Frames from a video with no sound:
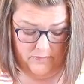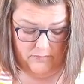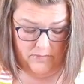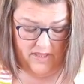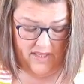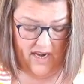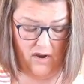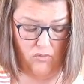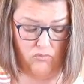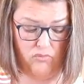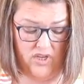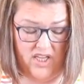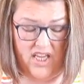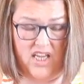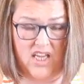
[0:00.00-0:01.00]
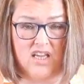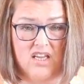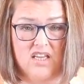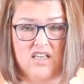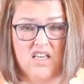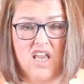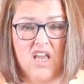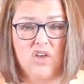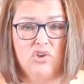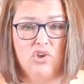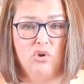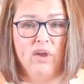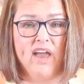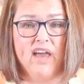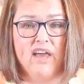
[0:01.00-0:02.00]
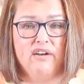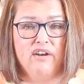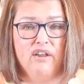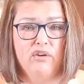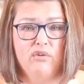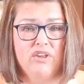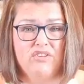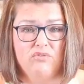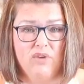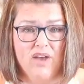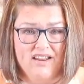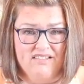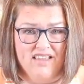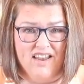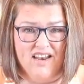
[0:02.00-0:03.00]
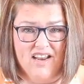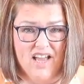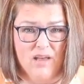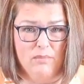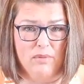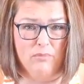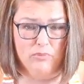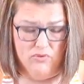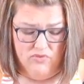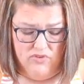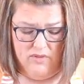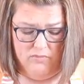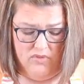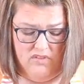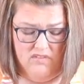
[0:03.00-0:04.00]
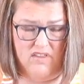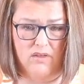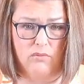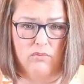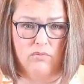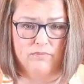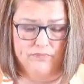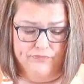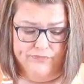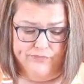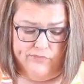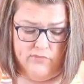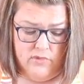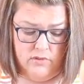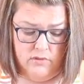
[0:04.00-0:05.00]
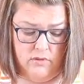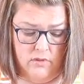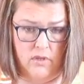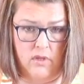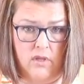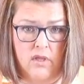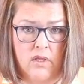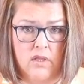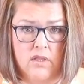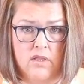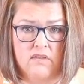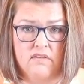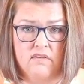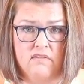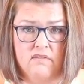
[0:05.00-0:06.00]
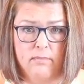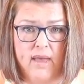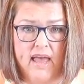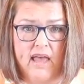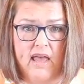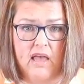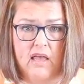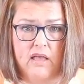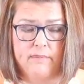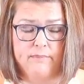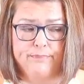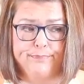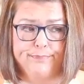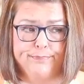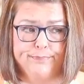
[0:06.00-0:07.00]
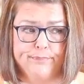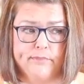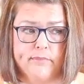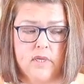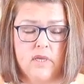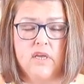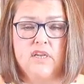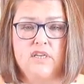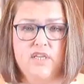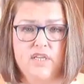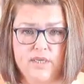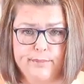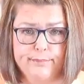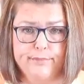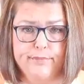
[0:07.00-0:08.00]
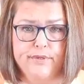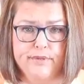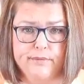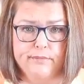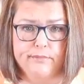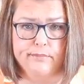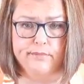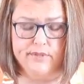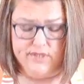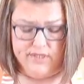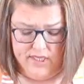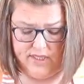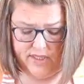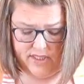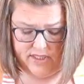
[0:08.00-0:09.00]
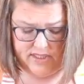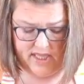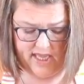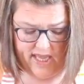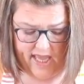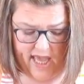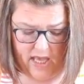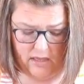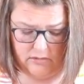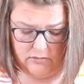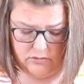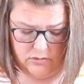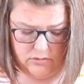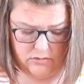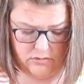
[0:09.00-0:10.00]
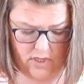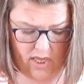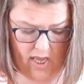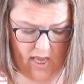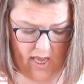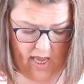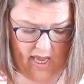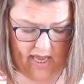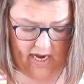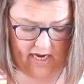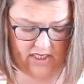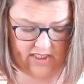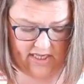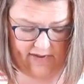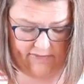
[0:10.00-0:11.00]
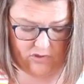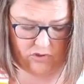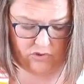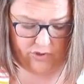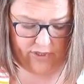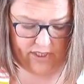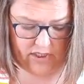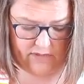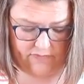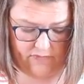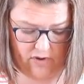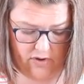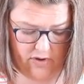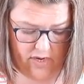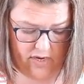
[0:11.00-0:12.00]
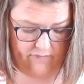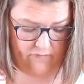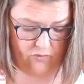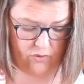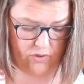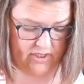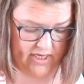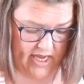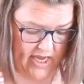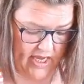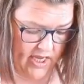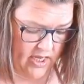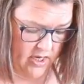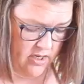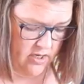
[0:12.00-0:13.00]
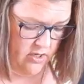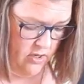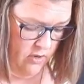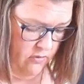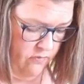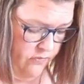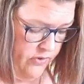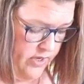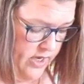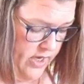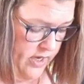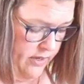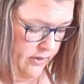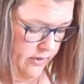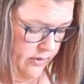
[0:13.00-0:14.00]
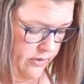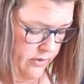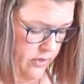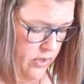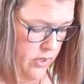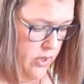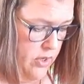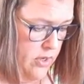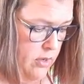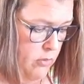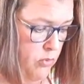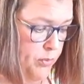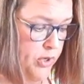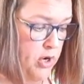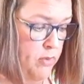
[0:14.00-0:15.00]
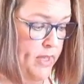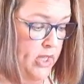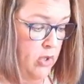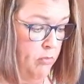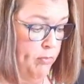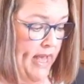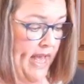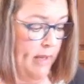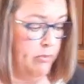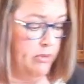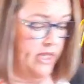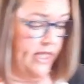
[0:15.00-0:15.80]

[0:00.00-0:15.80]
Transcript: but they don't really tell you how to do it. So I just had to come up with something. So this is my attempt to get this thing out. And I just have to transfer it for a second over here. I'm going to put it on my little pie